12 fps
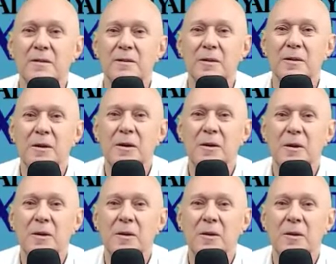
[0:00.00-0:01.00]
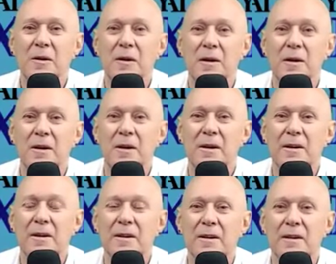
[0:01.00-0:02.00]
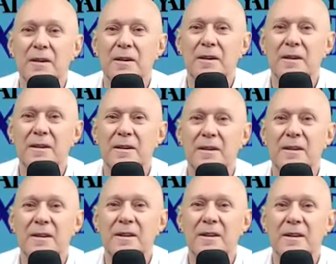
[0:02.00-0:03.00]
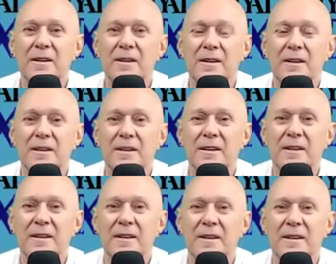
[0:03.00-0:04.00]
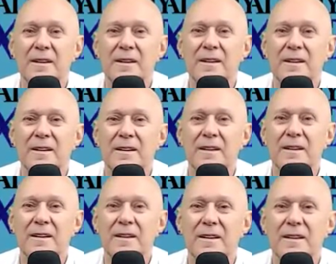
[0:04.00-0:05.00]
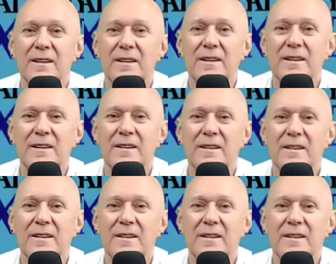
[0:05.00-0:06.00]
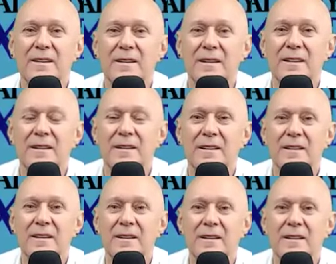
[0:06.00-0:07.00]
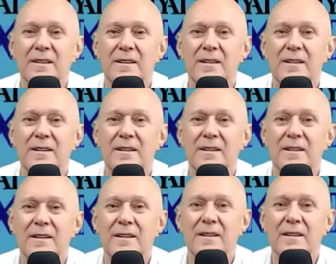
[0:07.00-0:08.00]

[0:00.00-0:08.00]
(not speaking)